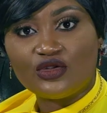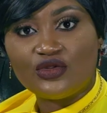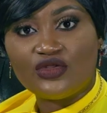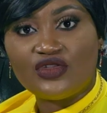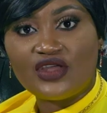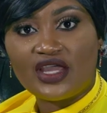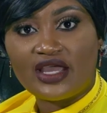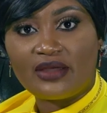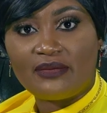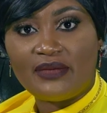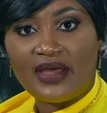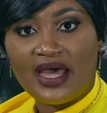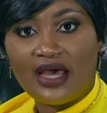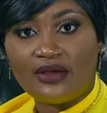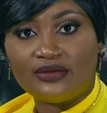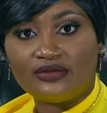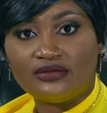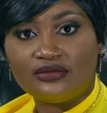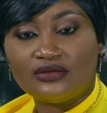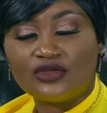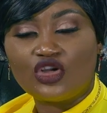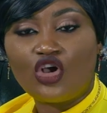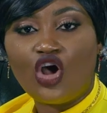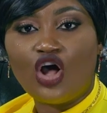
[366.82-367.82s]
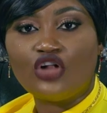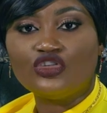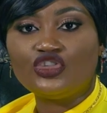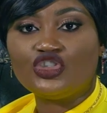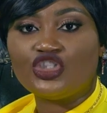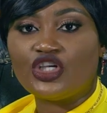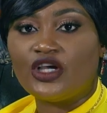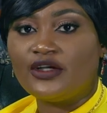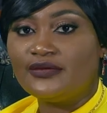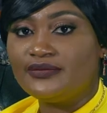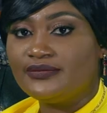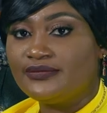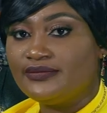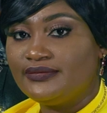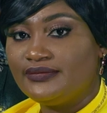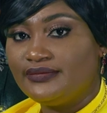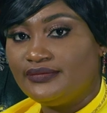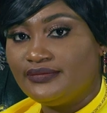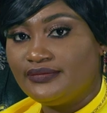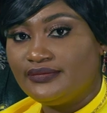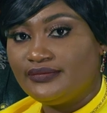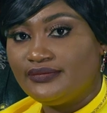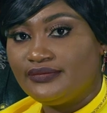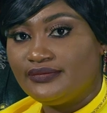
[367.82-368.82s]
to think about. Culture.
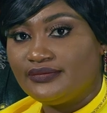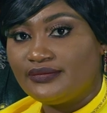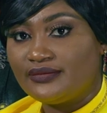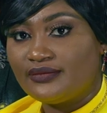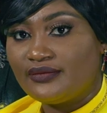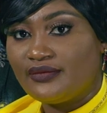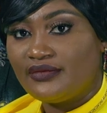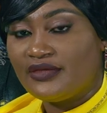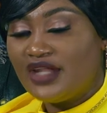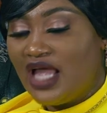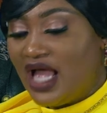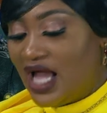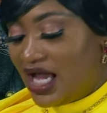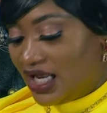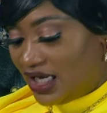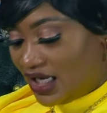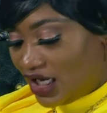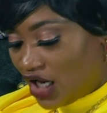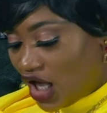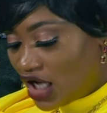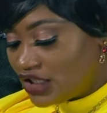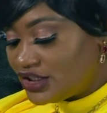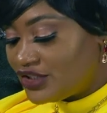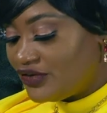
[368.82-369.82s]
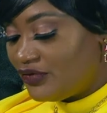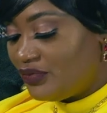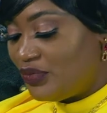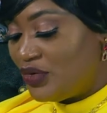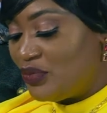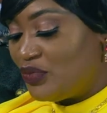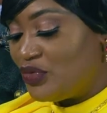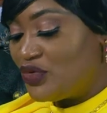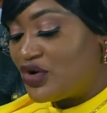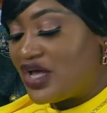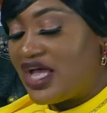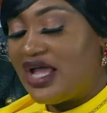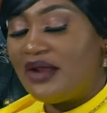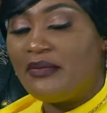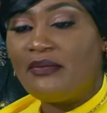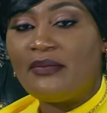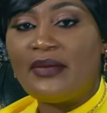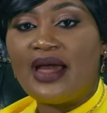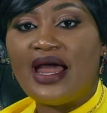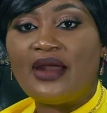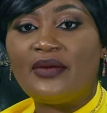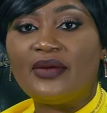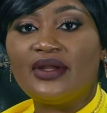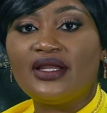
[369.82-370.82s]
A lot of people get
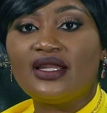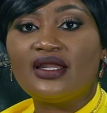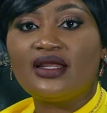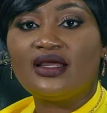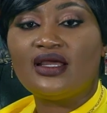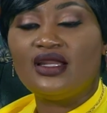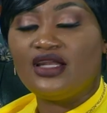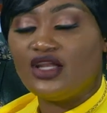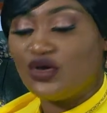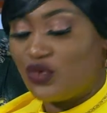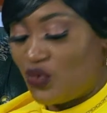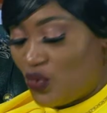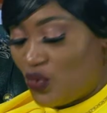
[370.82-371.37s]
married in the